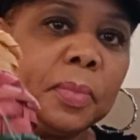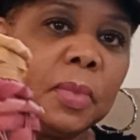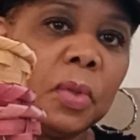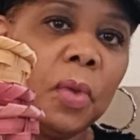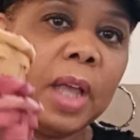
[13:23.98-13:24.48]

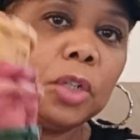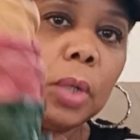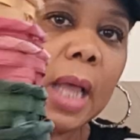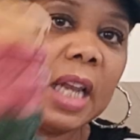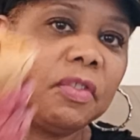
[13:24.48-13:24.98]
I do a lot
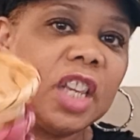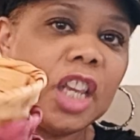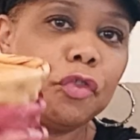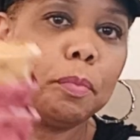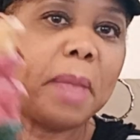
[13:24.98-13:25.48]
of gift
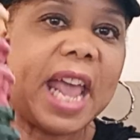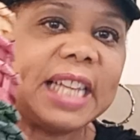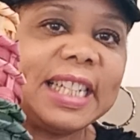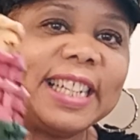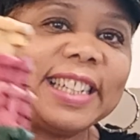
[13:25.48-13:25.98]

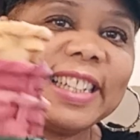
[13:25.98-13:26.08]
baskets.